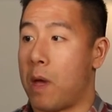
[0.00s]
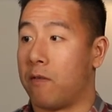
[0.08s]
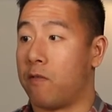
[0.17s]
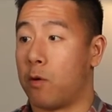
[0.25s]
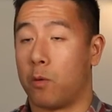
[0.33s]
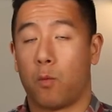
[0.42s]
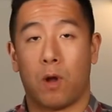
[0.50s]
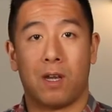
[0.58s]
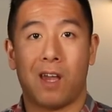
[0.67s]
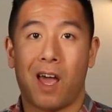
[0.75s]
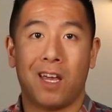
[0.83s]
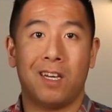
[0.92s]
Manfrotto
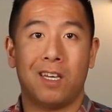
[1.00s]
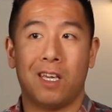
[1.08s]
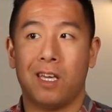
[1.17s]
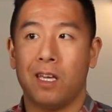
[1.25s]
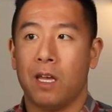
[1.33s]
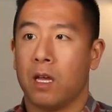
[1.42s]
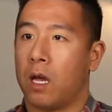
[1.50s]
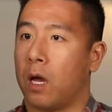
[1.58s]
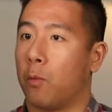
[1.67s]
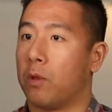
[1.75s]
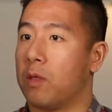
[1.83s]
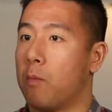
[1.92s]
190
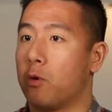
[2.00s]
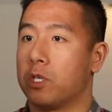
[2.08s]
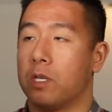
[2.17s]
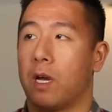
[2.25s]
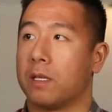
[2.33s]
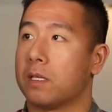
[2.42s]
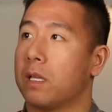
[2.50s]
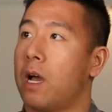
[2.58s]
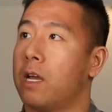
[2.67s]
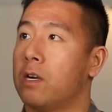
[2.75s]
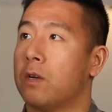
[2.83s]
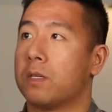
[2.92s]
with the Motionnine
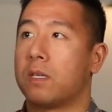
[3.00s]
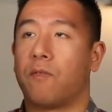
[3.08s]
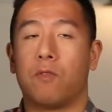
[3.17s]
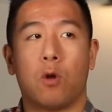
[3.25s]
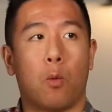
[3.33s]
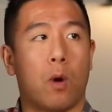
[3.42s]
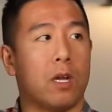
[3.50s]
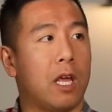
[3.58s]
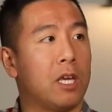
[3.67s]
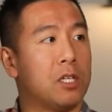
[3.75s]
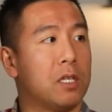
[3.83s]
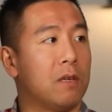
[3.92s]
Slider, 701
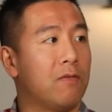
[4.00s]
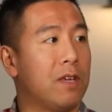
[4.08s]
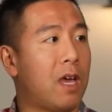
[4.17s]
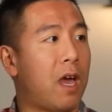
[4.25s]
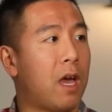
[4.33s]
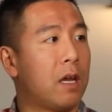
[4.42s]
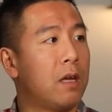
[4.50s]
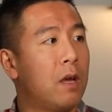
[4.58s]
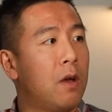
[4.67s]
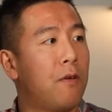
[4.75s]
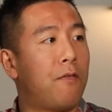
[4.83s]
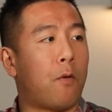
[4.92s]
HDV head,
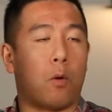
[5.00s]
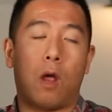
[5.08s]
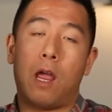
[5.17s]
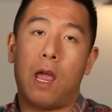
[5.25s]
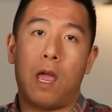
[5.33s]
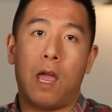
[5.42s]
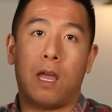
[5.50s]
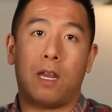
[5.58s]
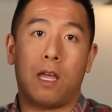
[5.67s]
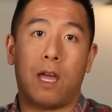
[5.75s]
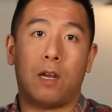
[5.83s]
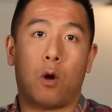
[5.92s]

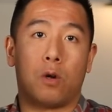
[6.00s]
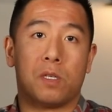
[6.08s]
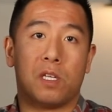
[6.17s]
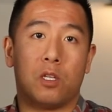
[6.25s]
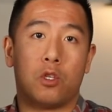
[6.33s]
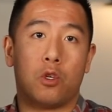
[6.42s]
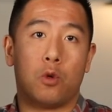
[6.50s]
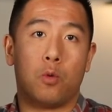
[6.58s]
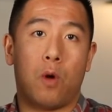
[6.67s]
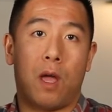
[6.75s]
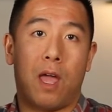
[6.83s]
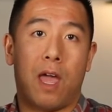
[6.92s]
488
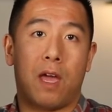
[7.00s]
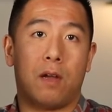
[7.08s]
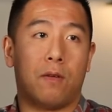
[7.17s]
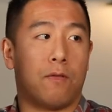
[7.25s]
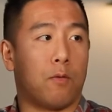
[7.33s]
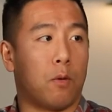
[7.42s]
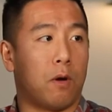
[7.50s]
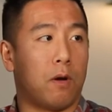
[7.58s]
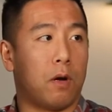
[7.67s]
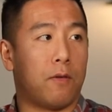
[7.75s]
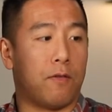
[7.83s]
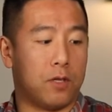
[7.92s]
RC2 head
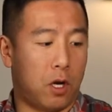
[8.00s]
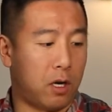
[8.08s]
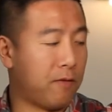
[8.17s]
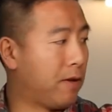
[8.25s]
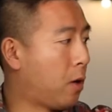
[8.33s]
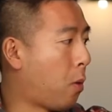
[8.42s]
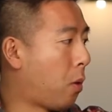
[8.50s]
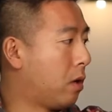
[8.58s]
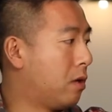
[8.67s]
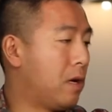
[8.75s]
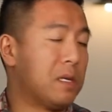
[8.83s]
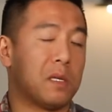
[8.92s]
for photography, or
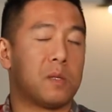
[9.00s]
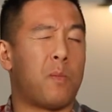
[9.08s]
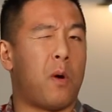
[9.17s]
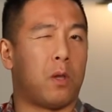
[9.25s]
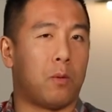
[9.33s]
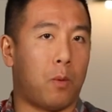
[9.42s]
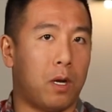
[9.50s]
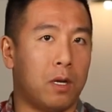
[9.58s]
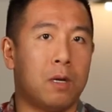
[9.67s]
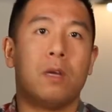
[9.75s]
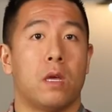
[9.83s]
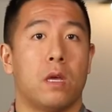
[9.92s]
there is a smaller one.
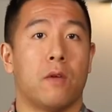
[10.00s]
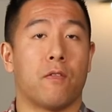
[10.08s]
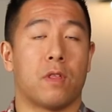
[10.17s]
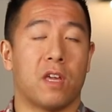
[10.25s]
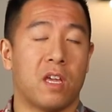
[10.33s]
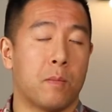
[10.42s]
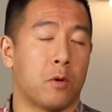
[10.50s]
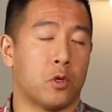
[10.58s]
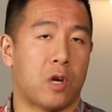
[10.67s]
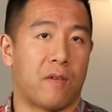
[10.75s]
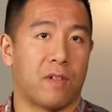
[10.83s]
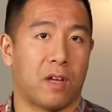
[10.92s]
If you're thinking about
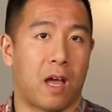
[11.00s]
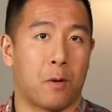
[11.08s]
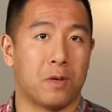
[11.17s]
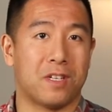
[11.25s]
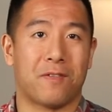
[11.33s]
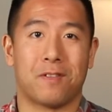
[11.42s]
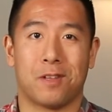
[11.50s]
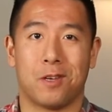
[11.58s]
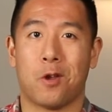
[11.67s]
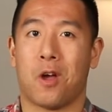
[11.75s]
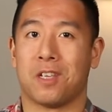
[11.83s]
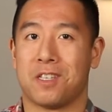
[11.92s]
traveling, I would definitely
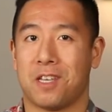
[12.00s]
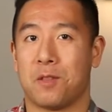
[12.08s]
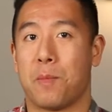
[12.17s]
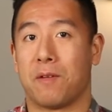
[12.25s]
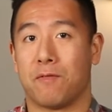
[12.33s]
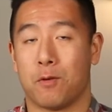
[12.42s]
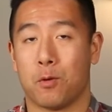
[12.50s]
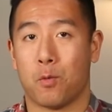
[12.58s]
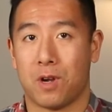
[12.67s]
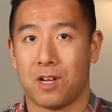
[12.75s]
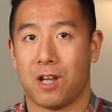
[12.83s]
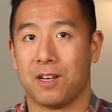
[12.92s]
not take the Manfrotto
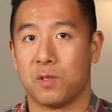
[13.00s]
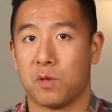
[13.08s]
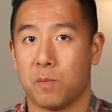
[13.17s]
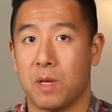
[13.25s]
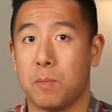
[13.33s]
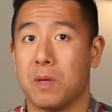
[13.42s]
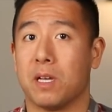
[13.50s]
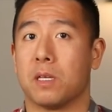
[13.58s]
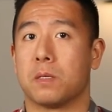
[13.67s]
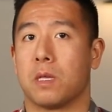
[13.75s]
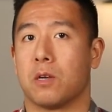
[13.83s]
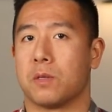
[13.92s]
190s with me
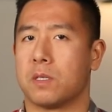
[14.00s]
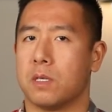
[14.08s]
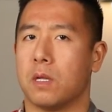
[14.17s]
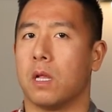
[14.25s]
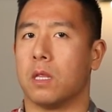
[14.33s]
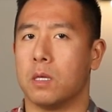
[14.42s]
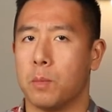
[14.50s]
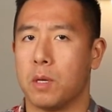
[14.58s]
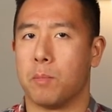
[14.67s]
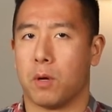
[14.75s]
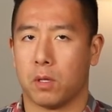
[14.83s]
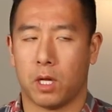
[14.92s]
because they are still a little
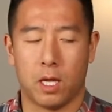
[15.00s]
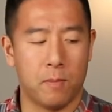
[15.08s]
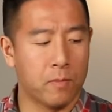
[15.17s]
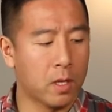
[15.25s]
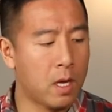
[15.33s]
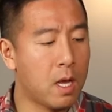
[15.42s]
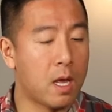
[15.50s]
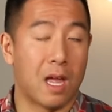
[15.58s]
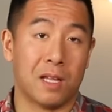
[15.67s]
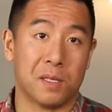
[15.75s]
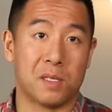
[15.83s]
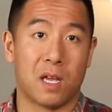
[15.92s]
bit bulky.
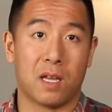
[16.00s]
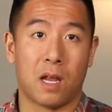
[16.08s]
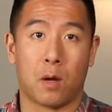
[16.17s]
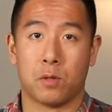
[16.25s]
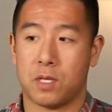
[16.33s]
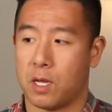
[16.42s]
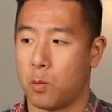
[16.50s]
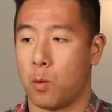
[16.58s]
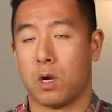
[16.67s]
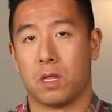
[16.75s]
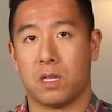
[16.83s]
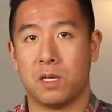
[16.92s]
Instead, I would take
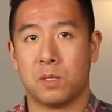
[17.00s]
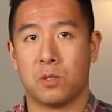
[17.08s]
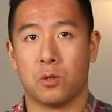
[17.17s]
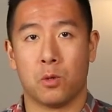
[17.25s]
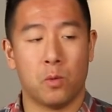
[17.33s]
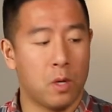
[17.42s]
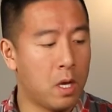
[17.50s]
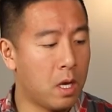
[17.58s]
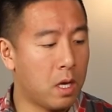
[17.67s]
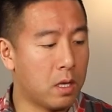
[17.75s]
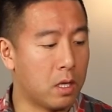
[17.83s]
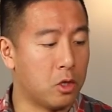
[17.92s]
one of these two,
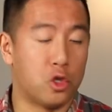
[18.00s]
the